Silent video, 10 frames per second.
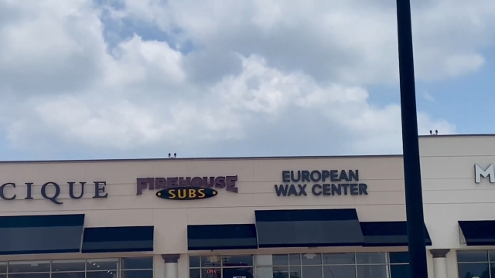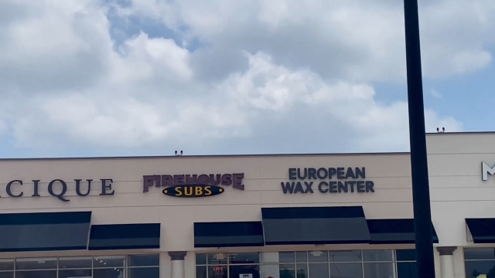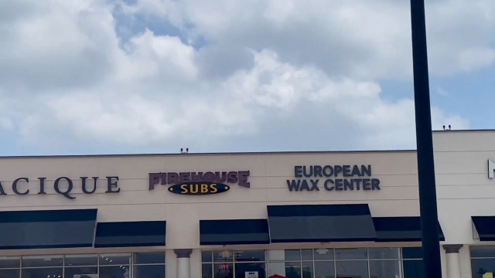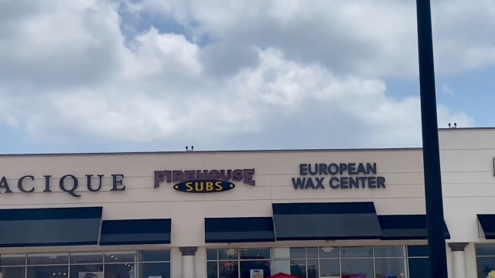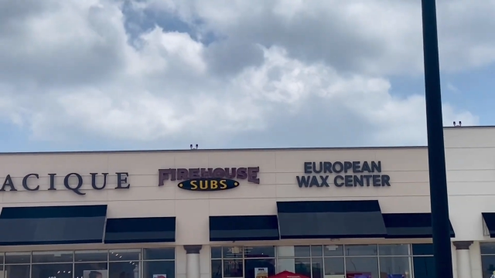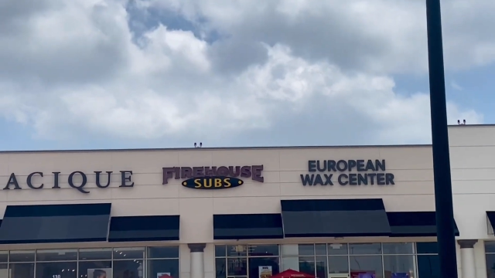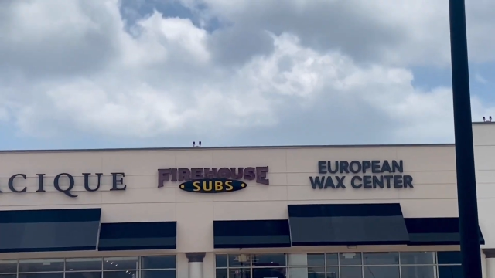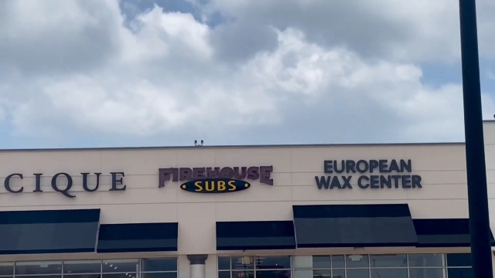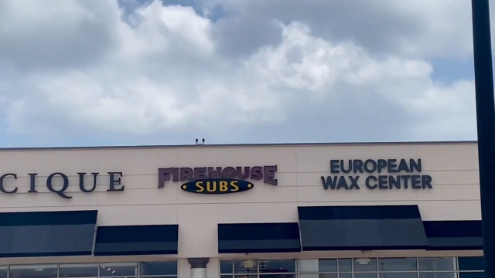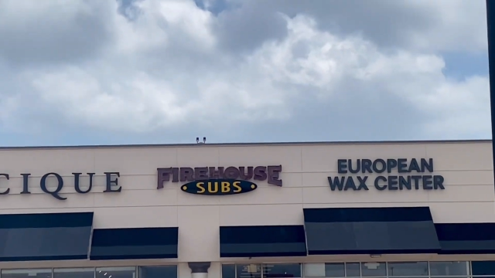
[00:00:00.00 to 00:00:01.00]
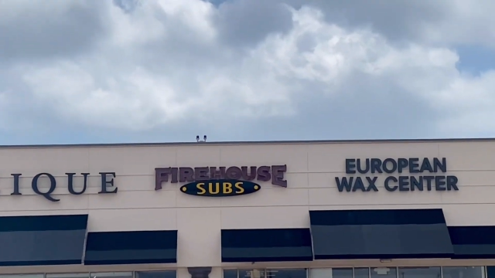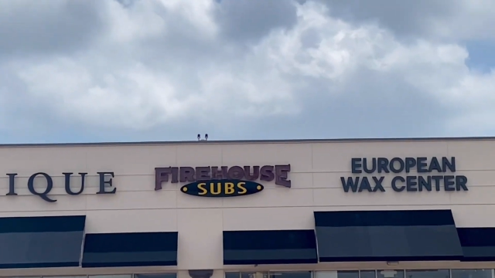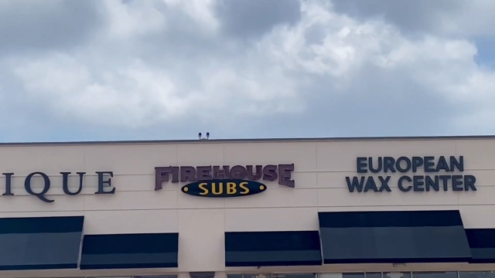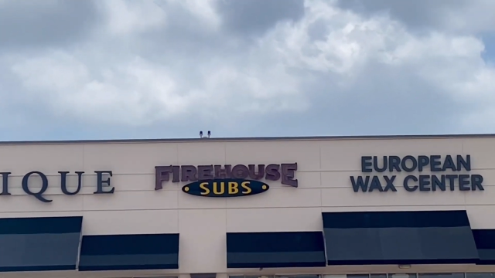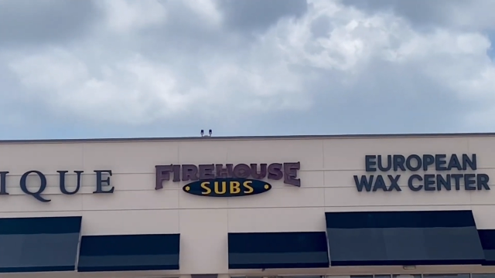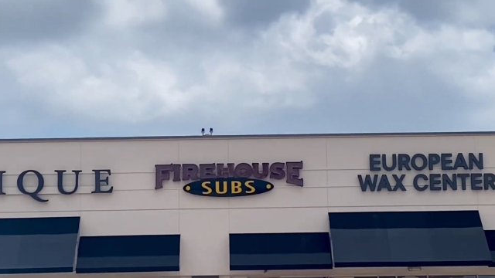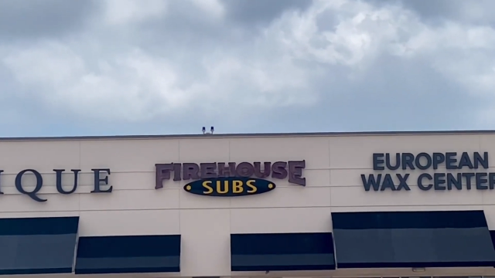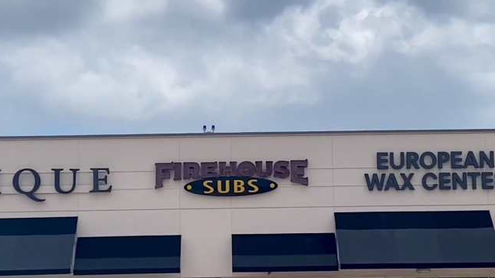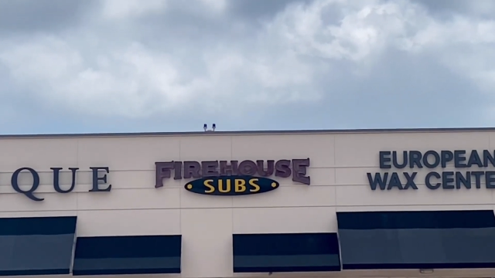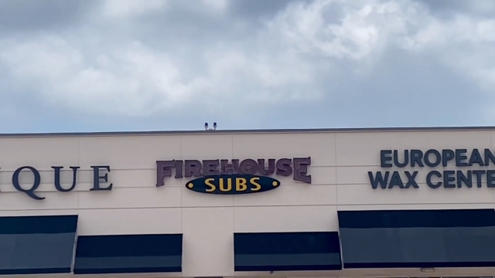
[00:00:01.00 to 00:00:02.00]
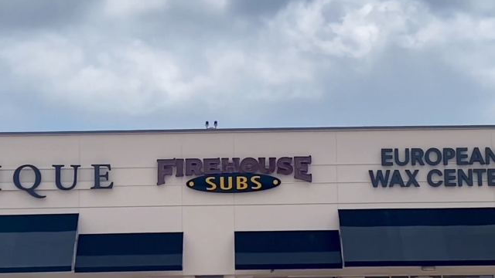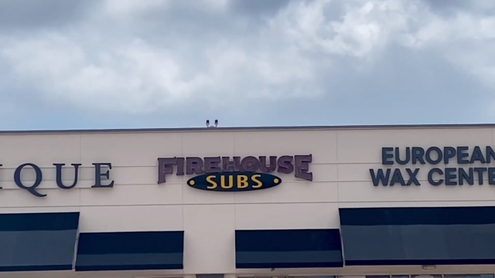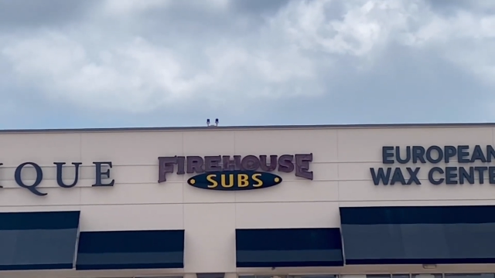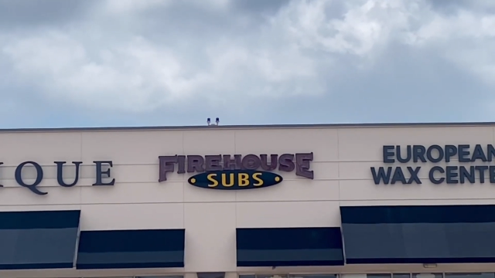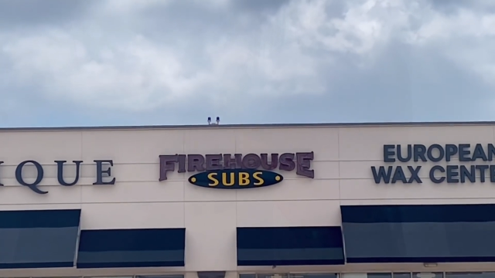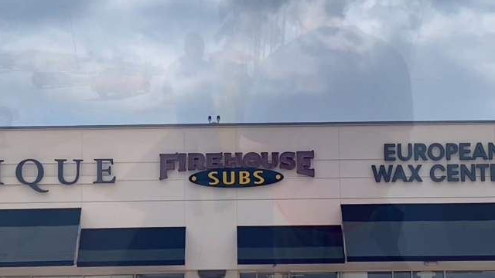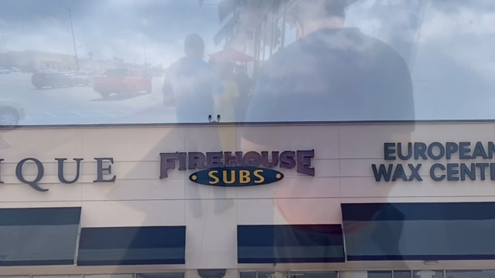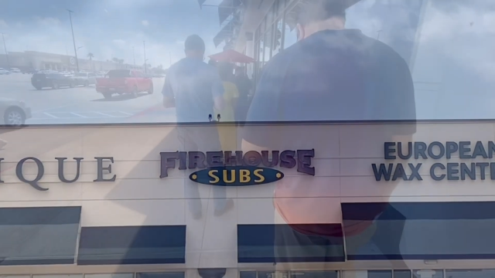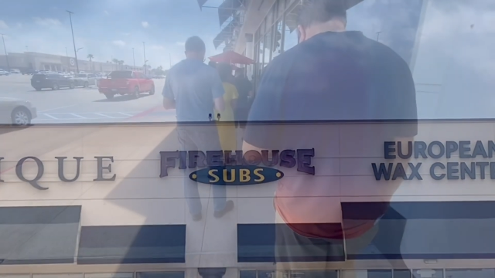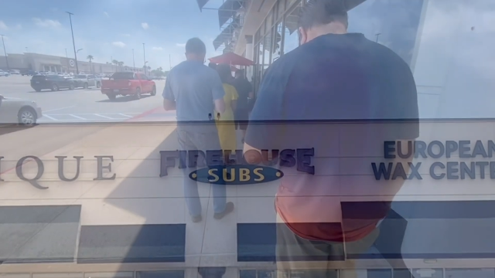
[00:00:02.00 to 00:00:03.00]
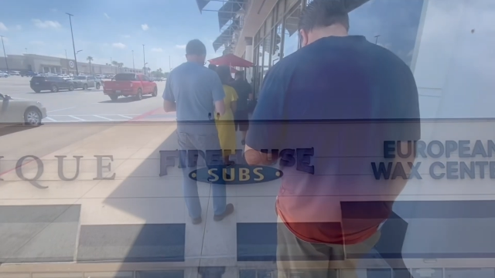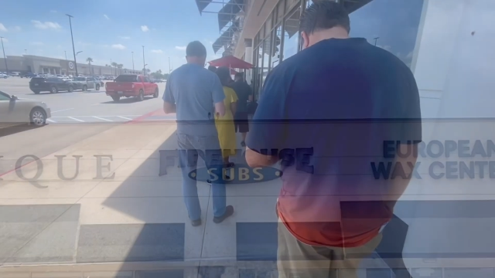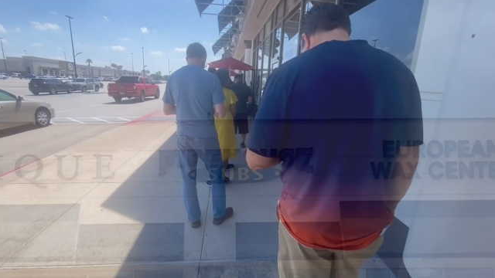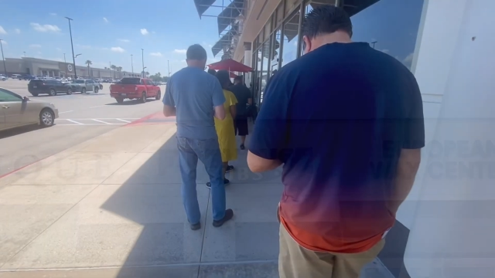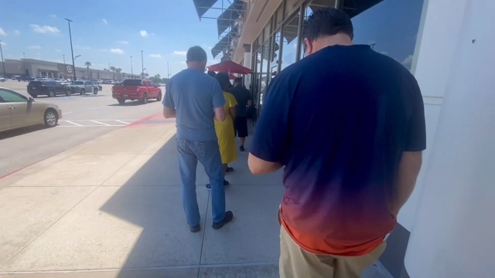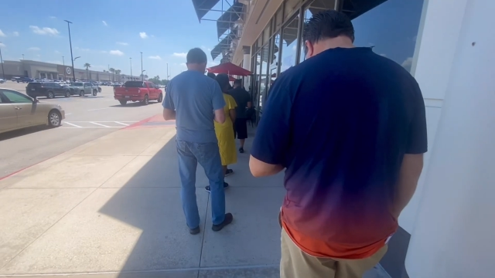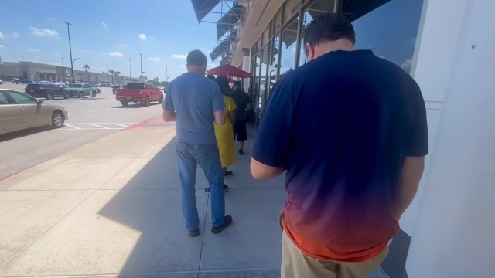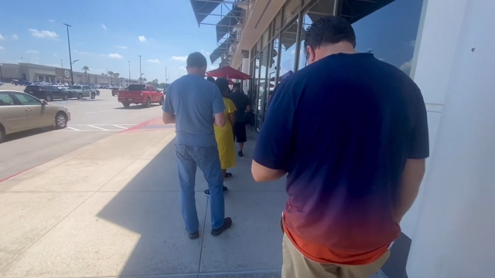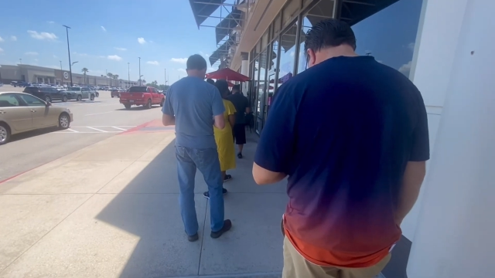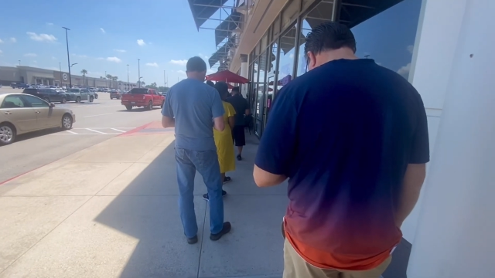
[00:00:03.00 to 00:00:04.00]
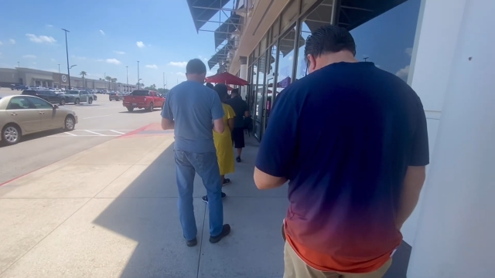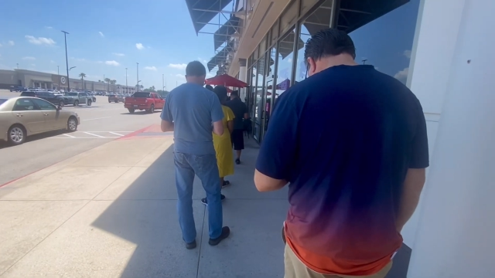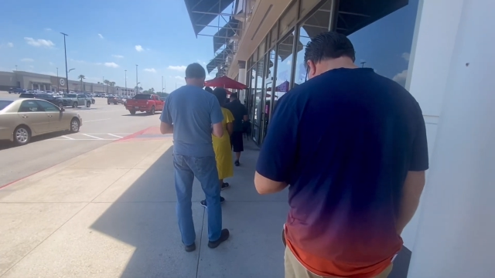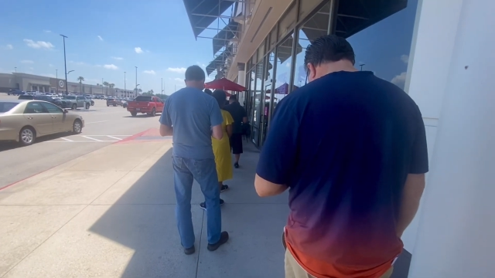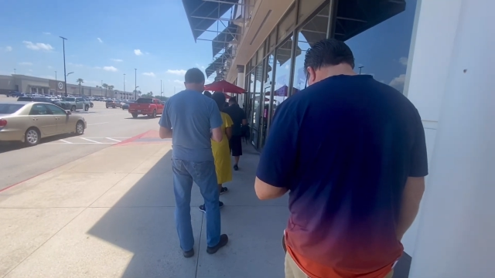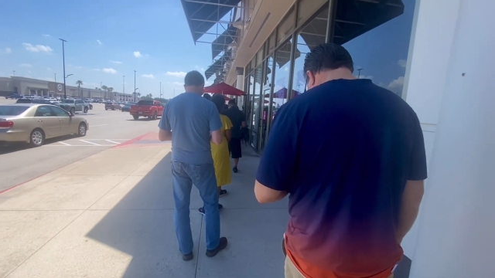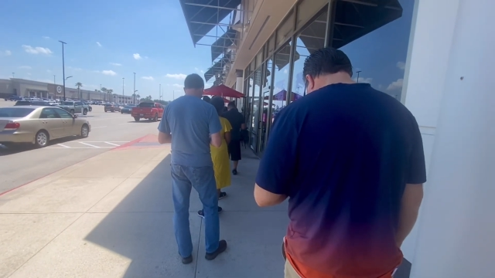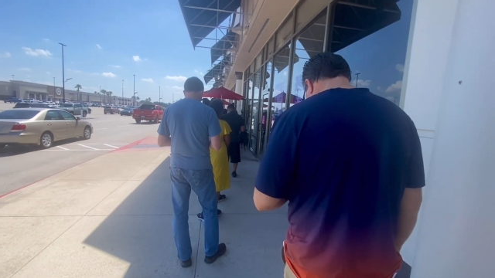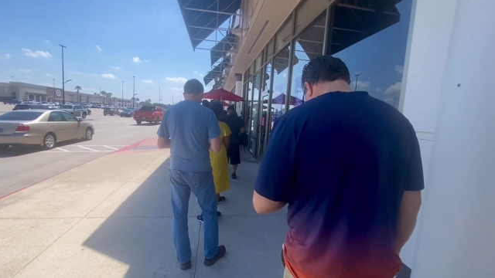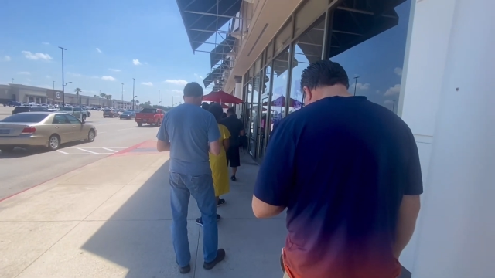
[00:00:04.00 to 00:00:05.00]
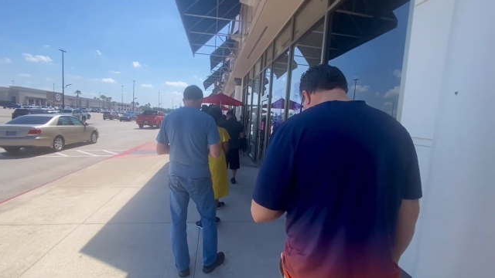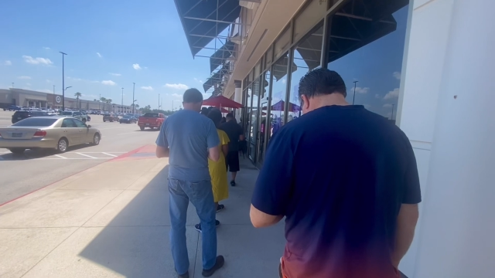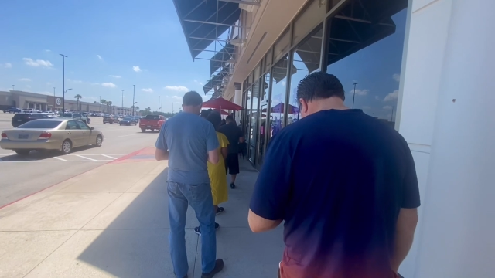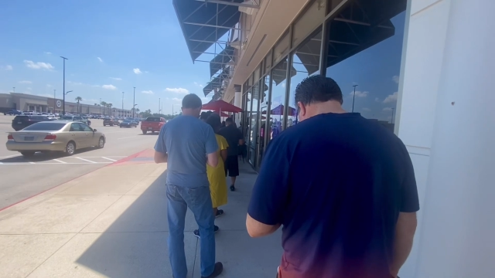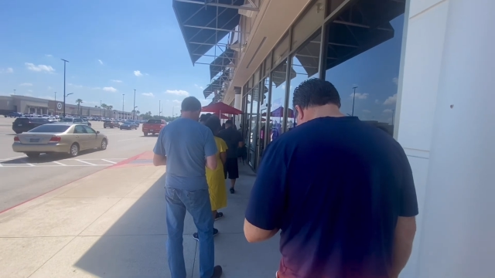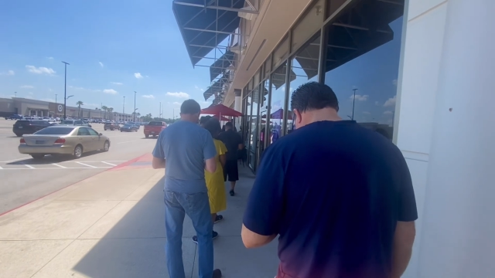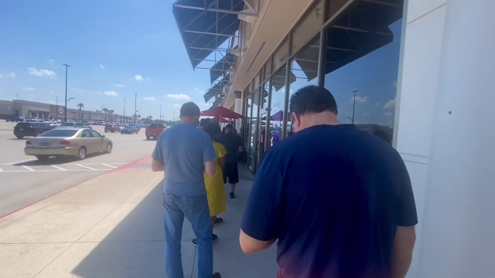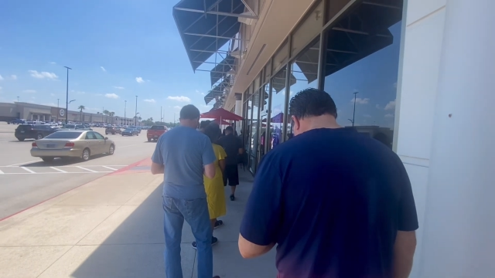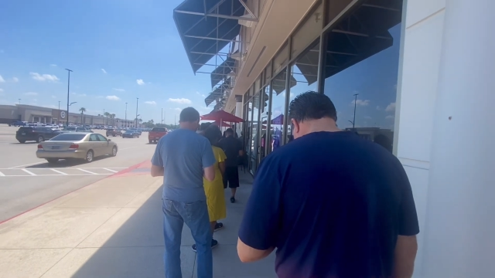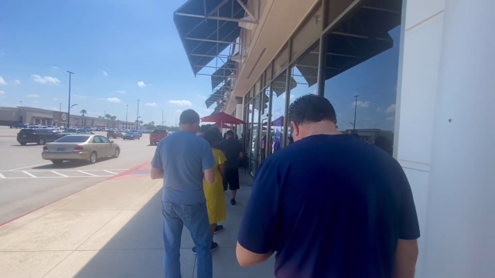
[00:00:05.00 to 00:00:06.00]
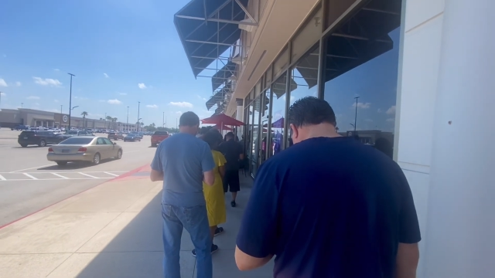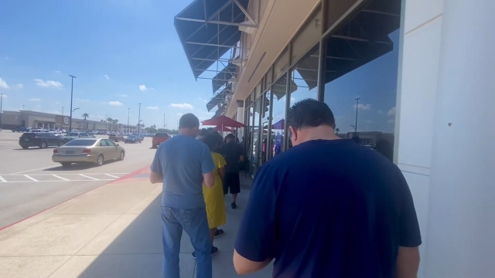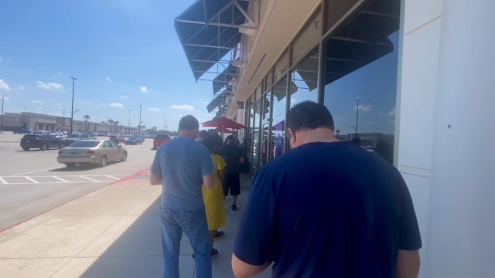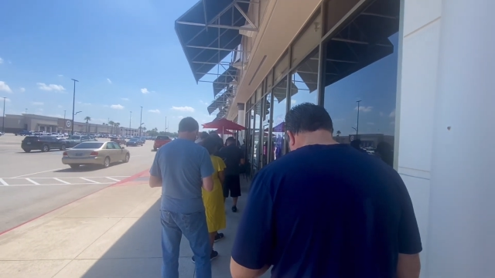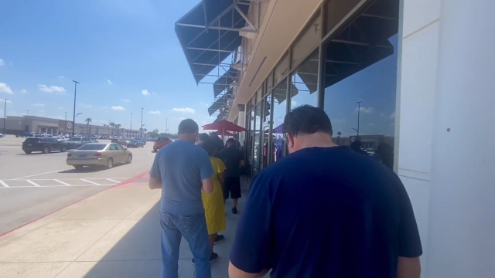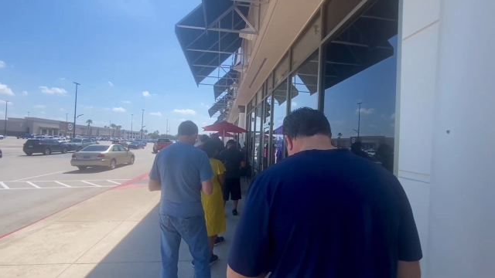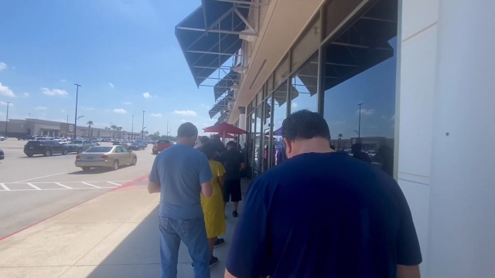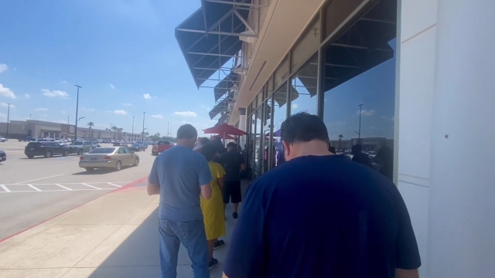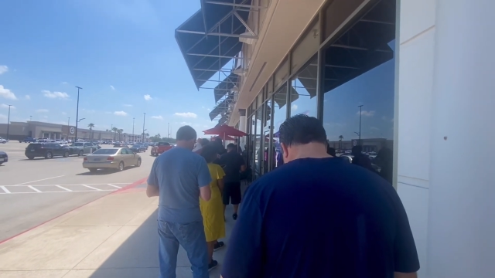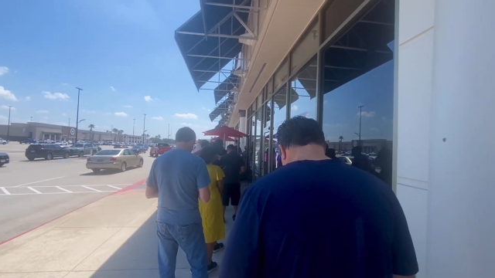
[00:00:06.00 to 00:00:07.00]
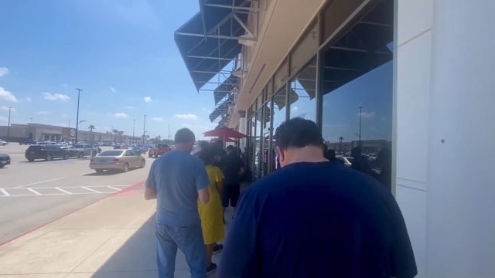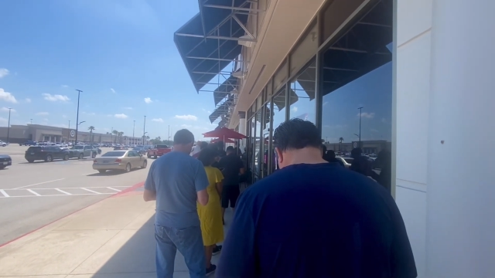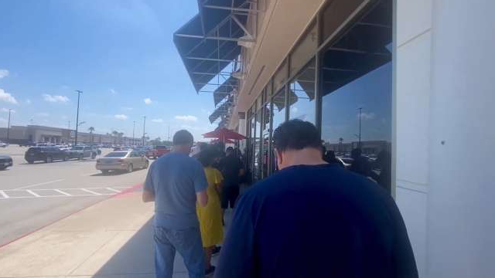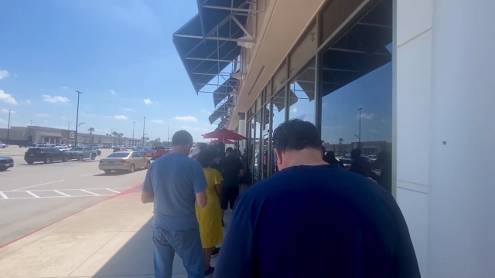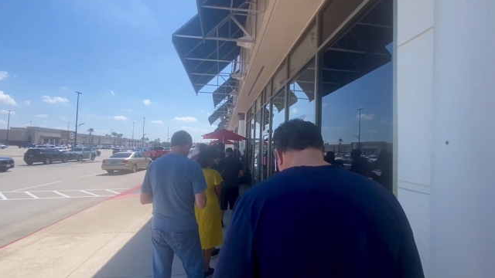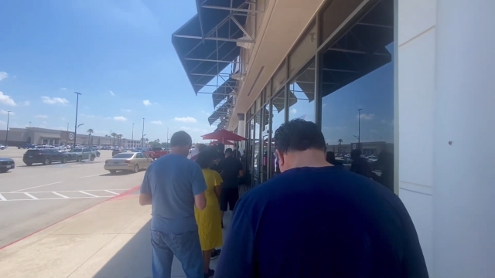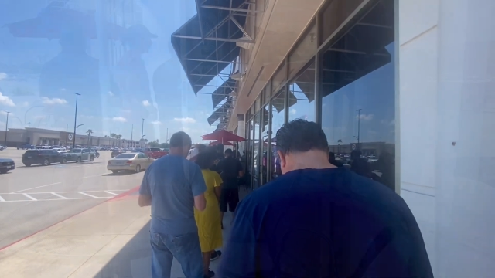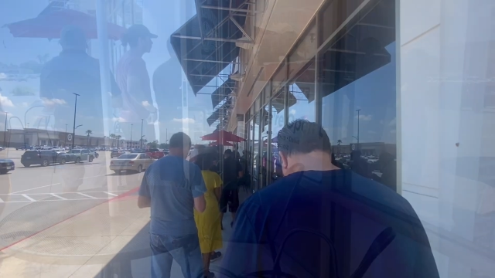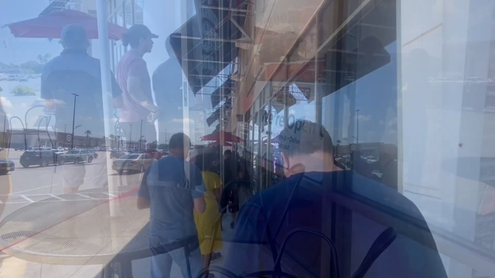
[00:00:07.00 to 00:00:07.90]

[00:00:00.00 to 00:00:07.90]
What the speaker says: (no speaker visible)